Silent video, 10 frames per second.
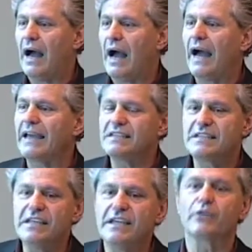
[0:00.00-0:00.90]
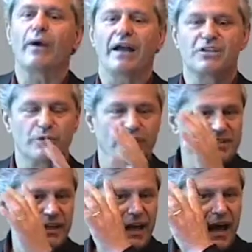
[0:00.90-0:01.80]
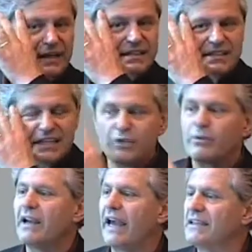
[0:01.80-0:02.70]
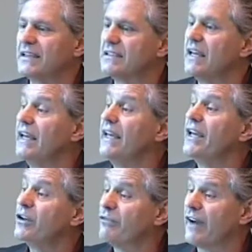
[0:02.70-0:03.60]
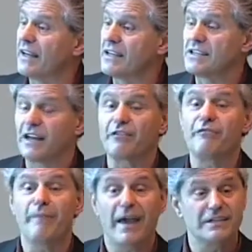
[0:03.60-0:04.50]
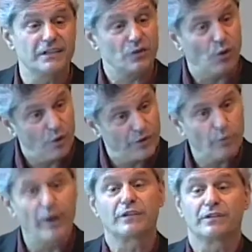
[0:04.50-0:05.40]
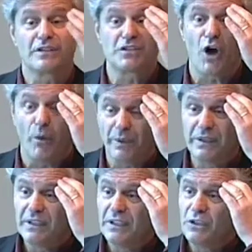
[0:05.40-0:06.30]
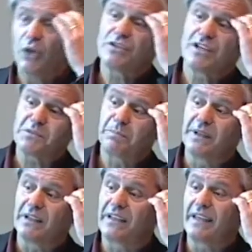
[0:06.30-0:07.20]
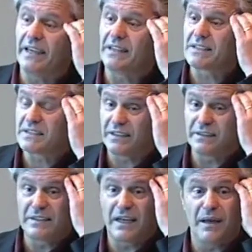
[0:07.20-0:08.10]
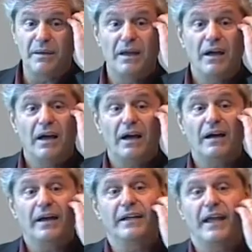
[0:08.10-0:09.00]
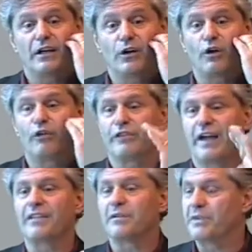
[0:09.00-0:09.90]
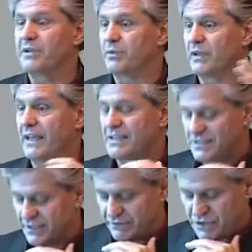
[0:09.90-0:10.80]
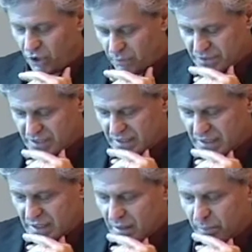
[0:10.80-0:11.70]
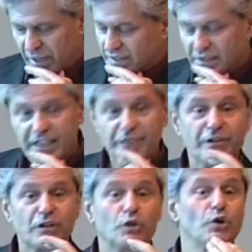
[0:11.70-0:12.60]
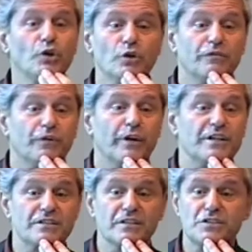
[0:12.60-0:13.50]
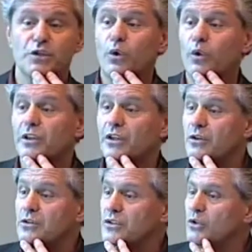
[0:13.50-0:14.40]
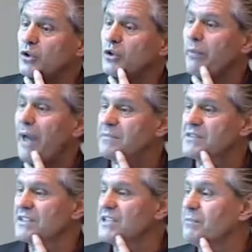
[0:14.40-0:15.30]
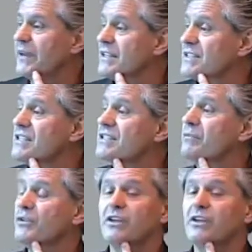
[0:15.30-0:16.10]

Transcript: I T graduates and I T-related innovators that have made it all the way to the top, not just Bill Gates and, uh, uh, and, and a lot of the other people like Steve Jobs, but even Google, for instance. You all use Google Maps, the G P S system on